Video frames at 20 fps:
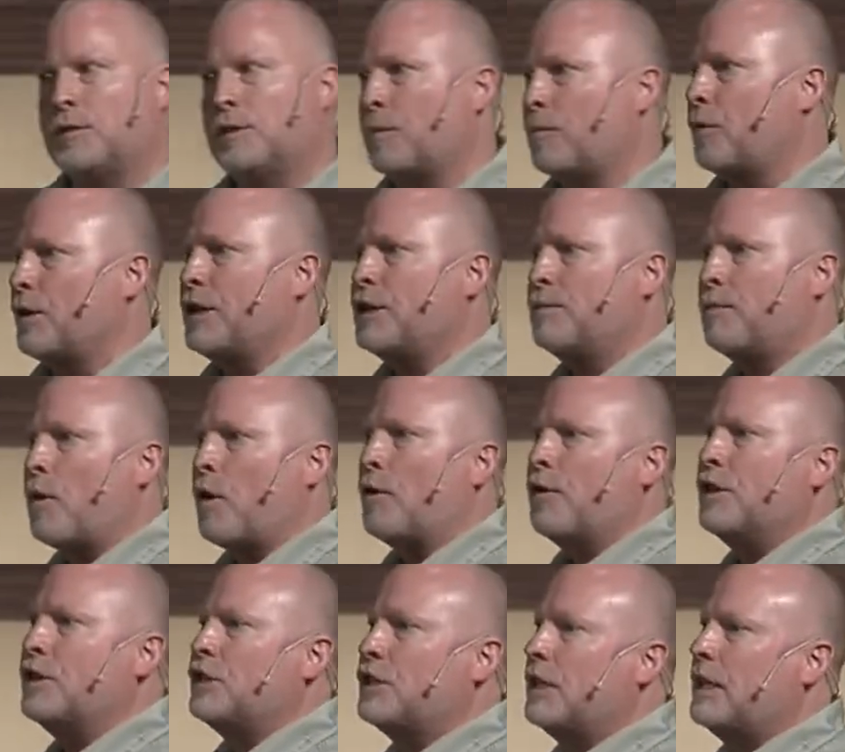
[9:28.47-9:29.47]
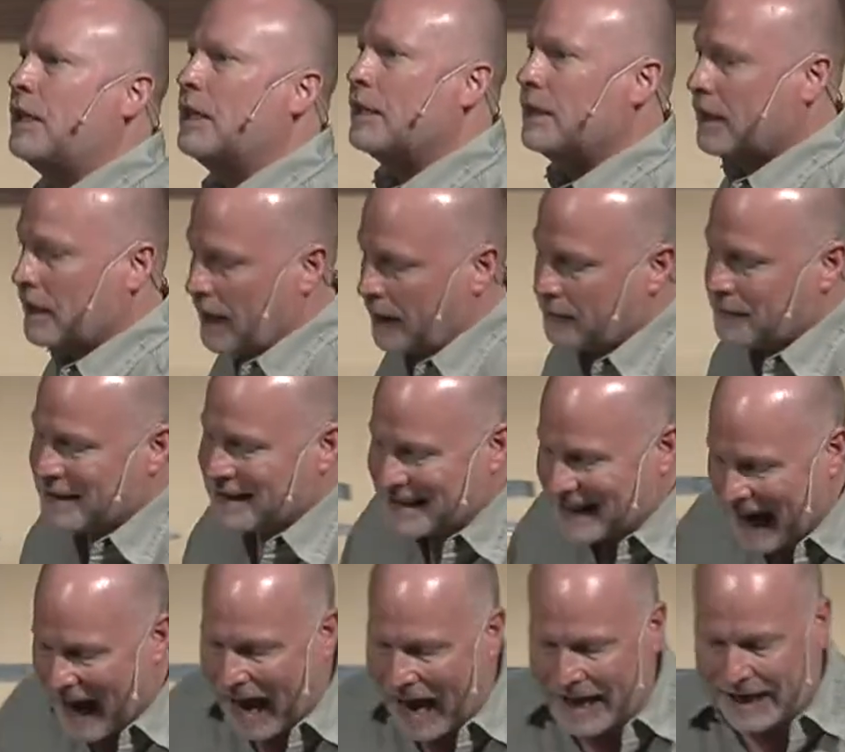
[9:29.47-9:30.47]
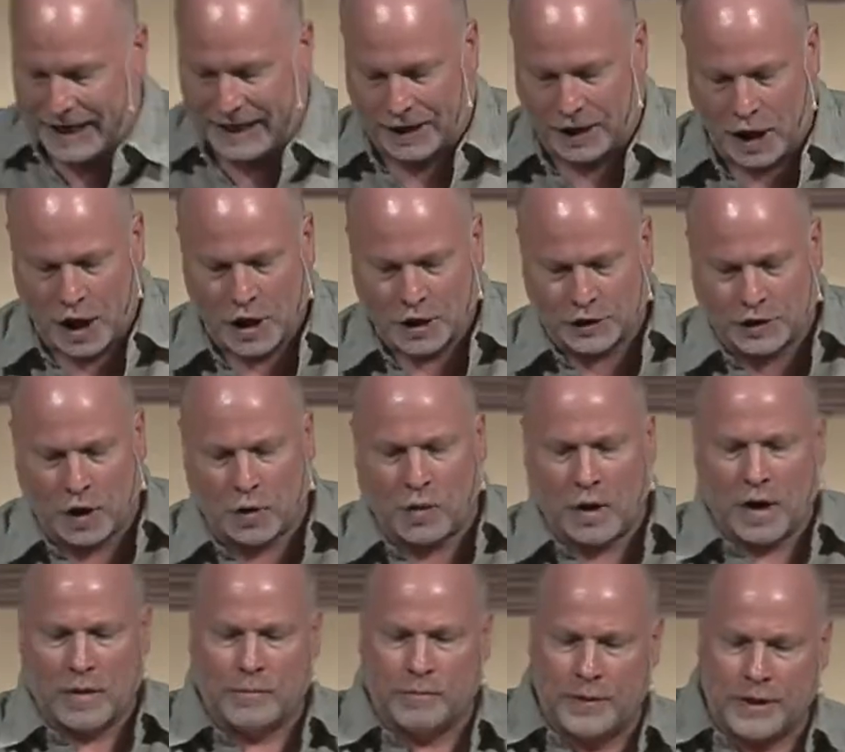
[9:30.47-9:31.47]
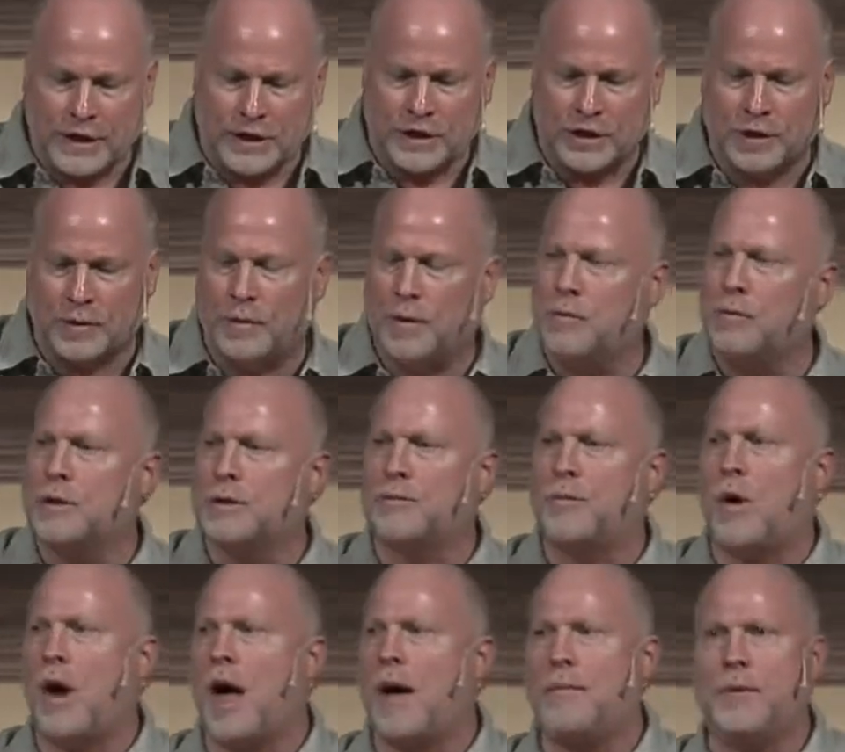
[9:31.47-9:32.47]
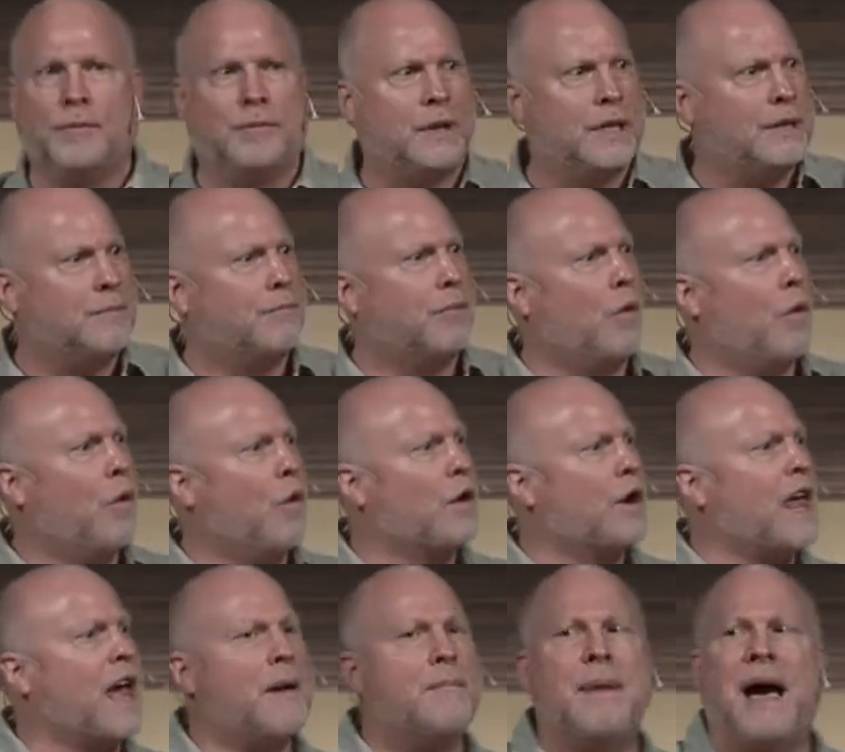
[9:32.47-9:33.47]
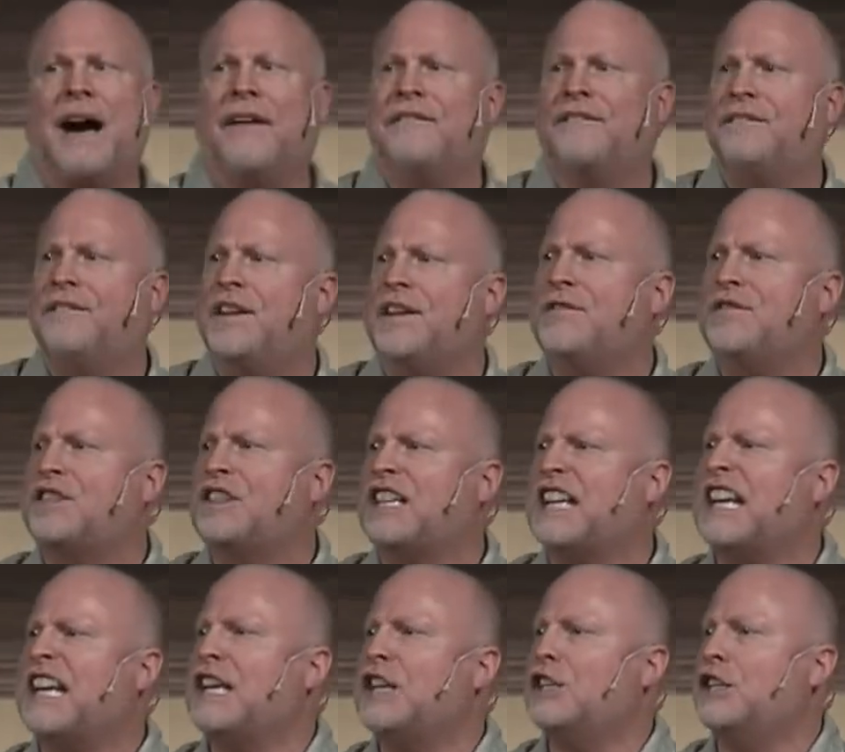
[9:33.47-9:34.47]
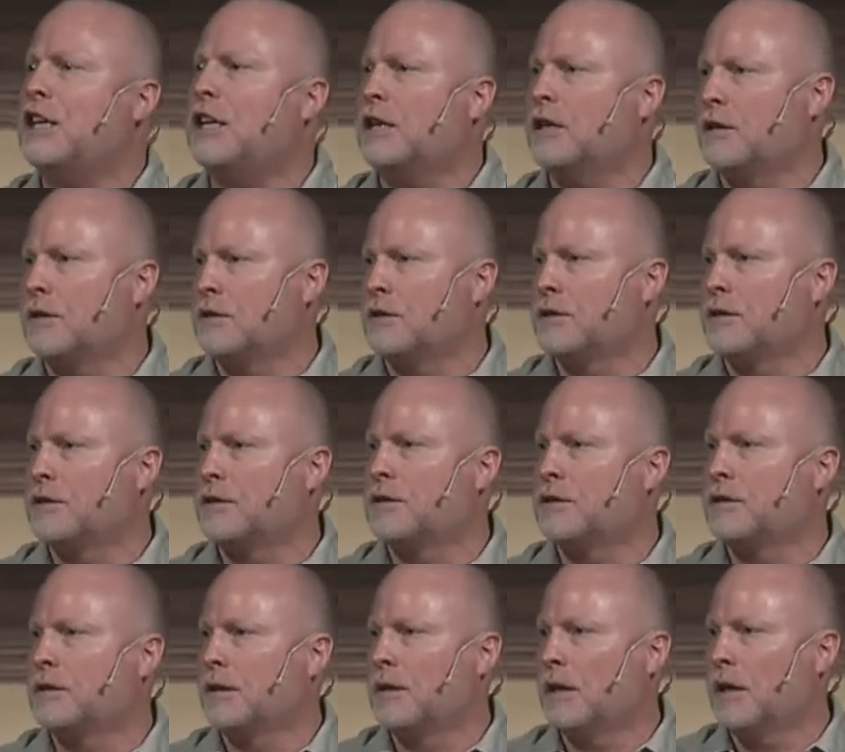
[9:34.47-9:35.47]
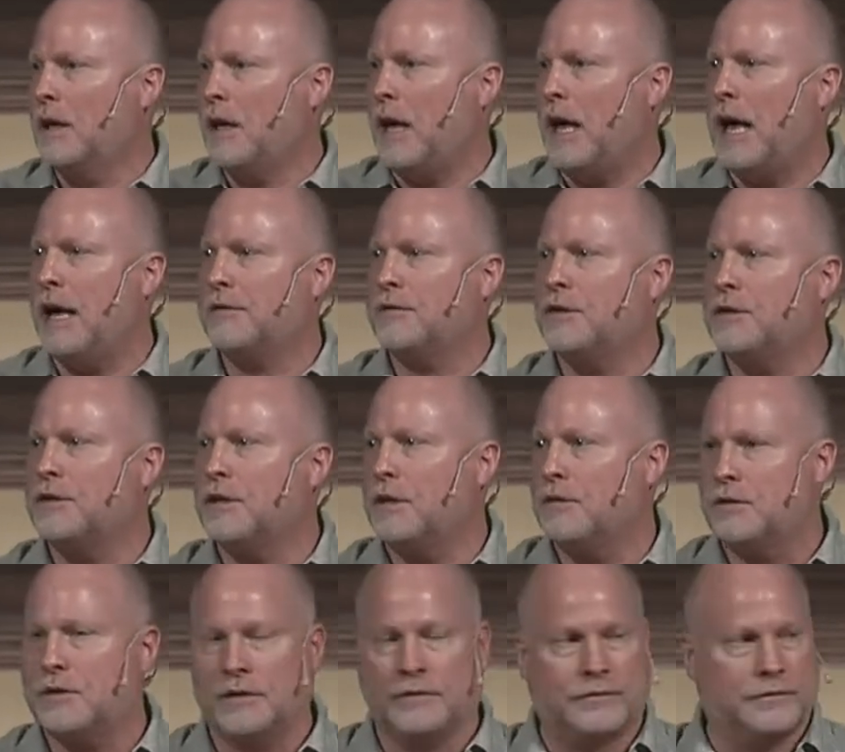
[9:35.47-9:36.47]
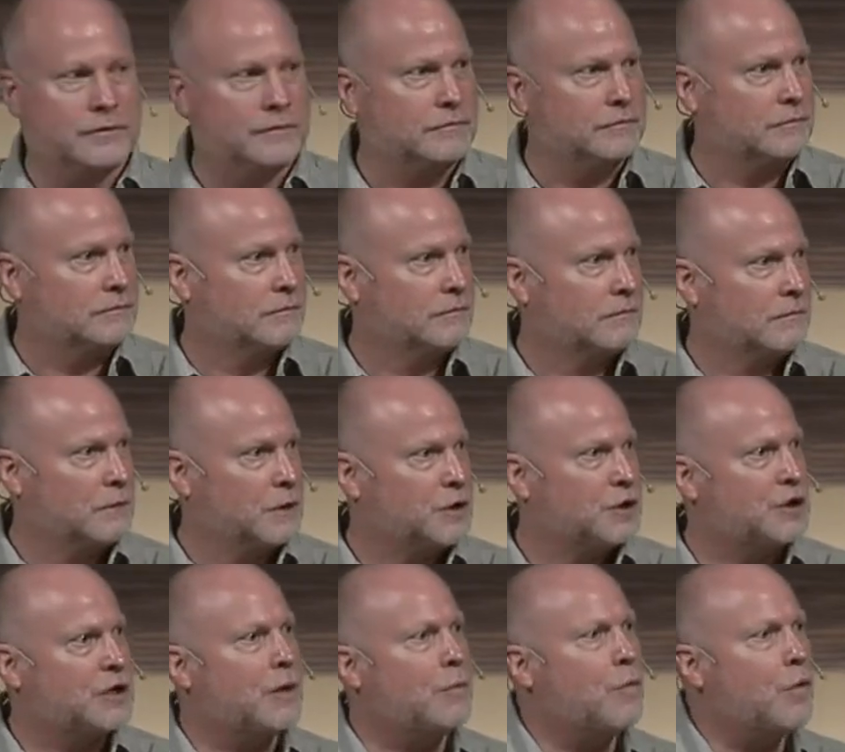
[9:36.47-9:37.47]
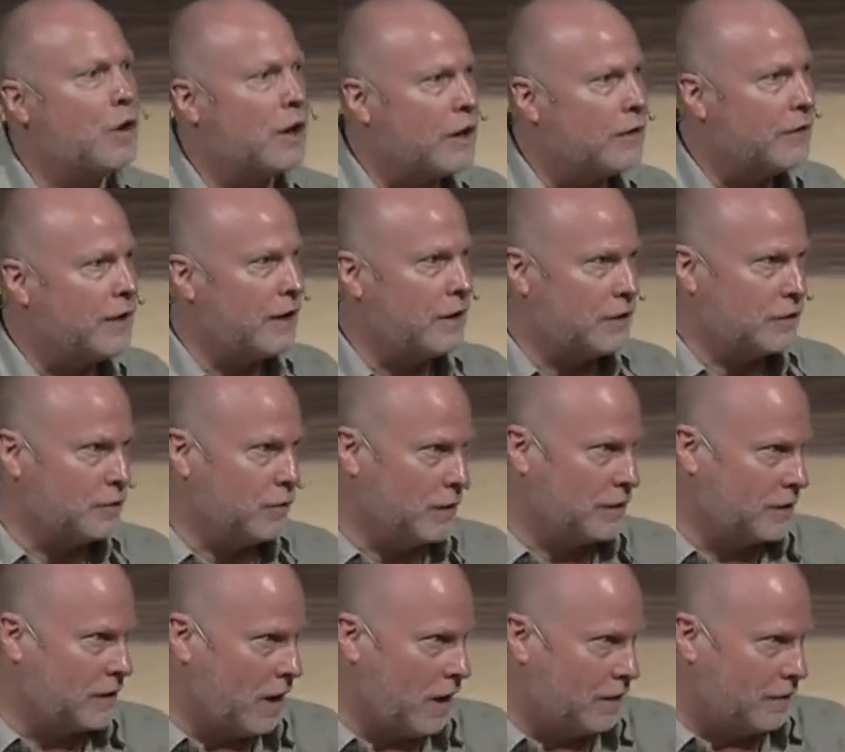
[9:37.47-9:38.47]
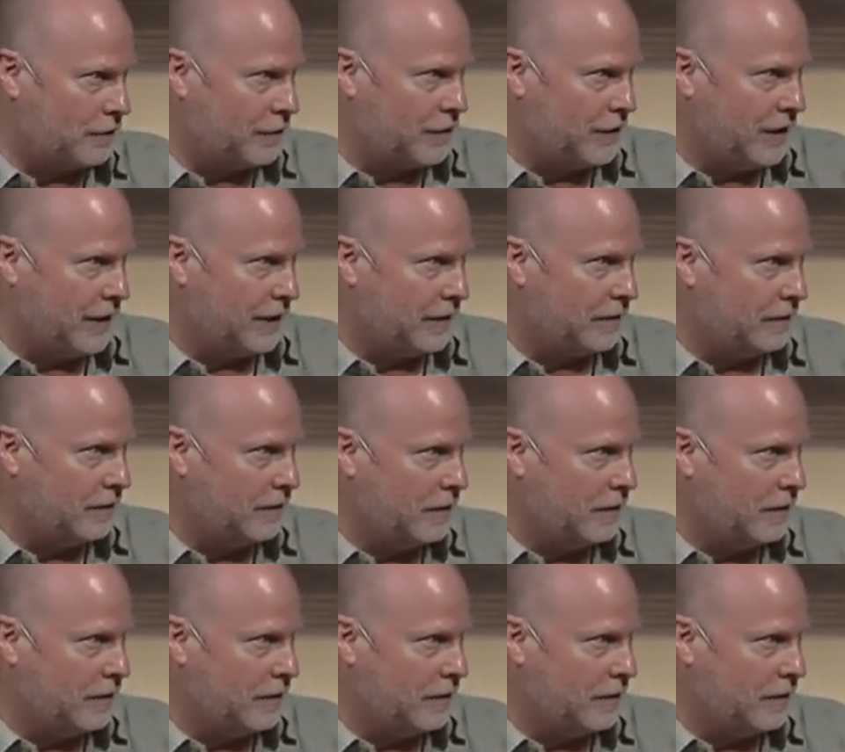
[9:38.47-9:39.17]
it was a breech birth, and she ended up dying. So Benjamin was probably born about 15 years after Joseph. Somewhere in there is what scholars think.